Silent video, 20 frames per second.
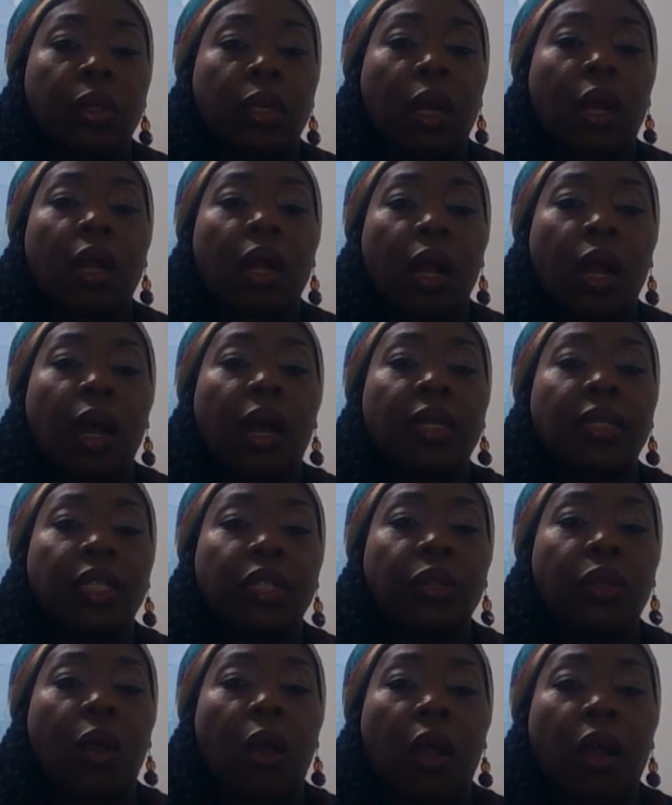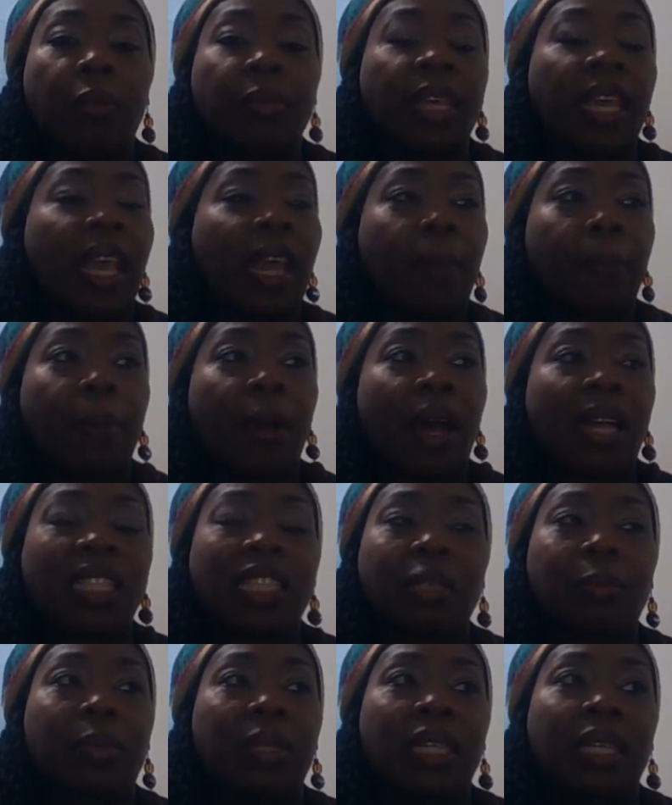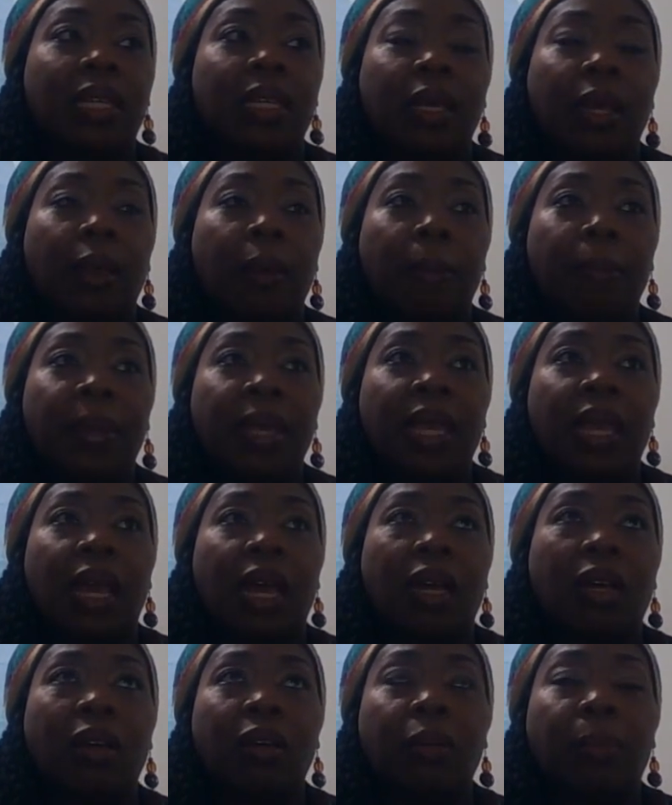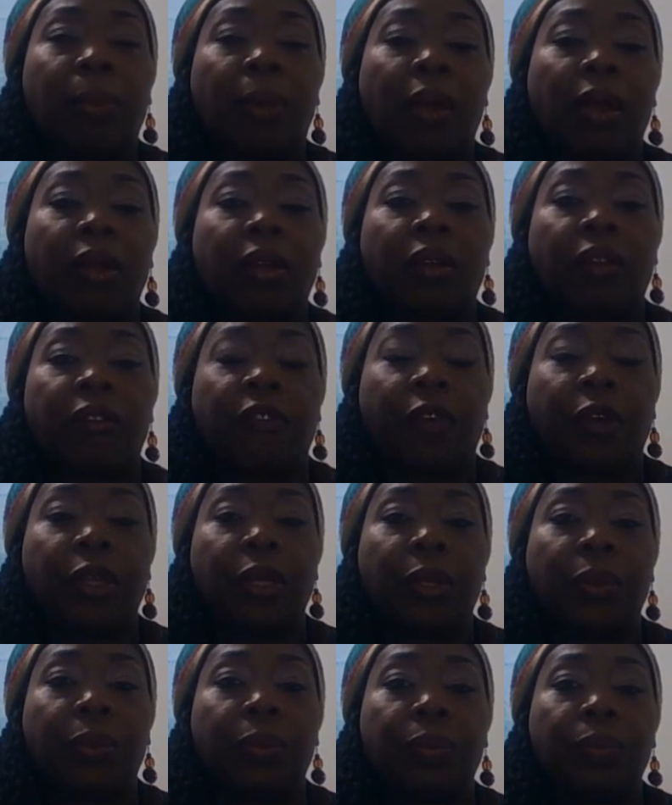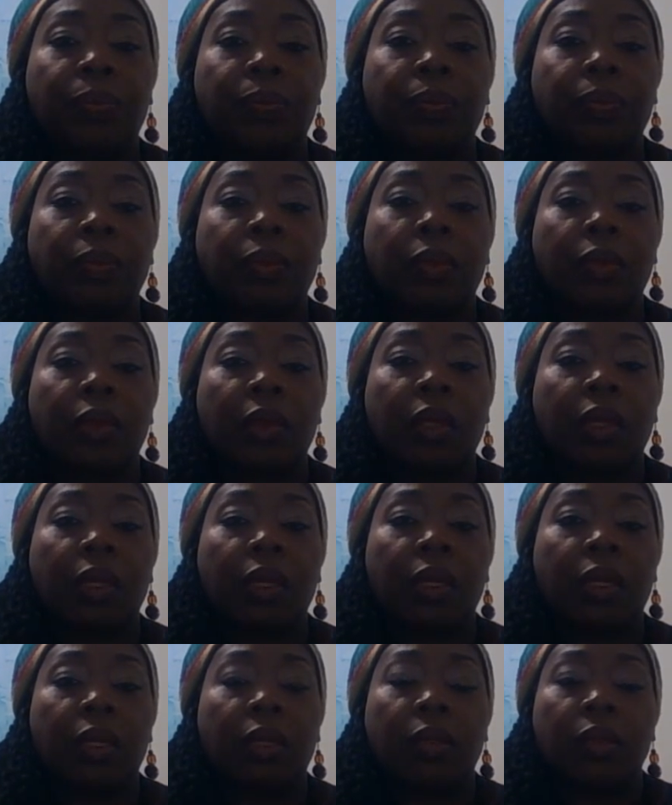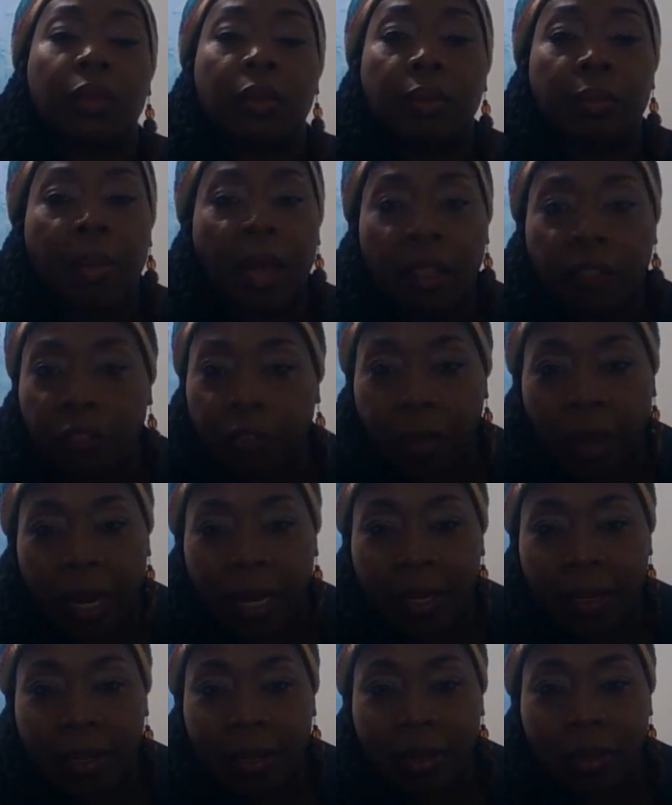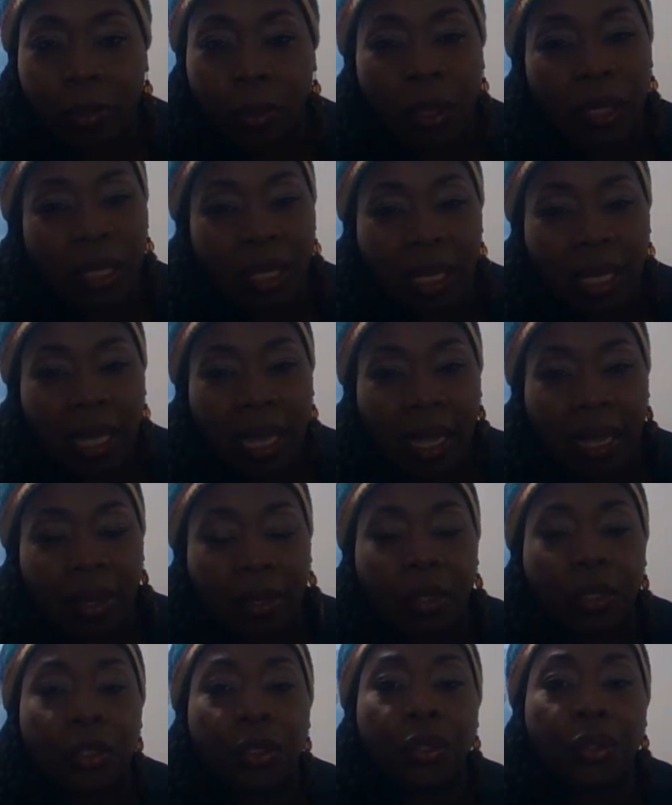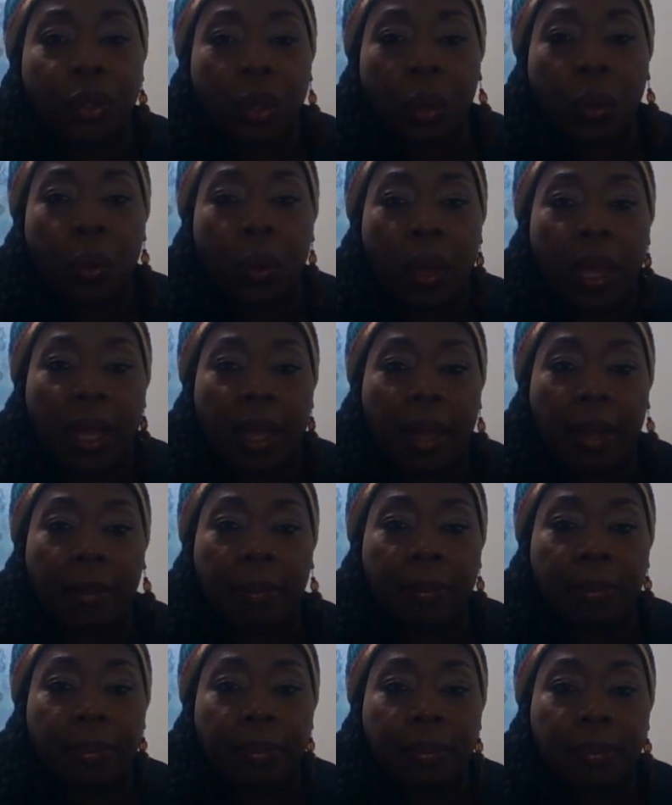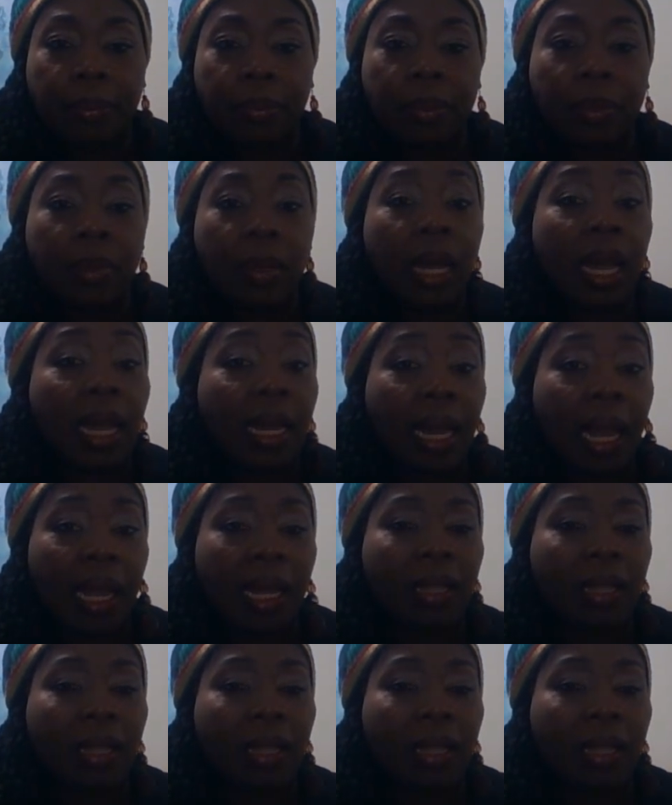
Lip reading: or causing you harm can't possibly be a good partner for you. My friend, once again, you know who I am. And